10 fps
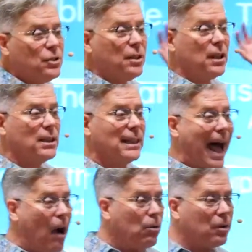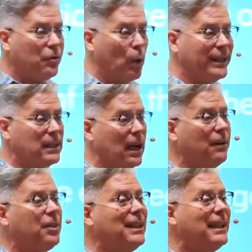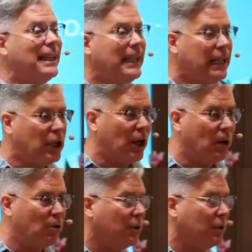to the louder voice of the ego.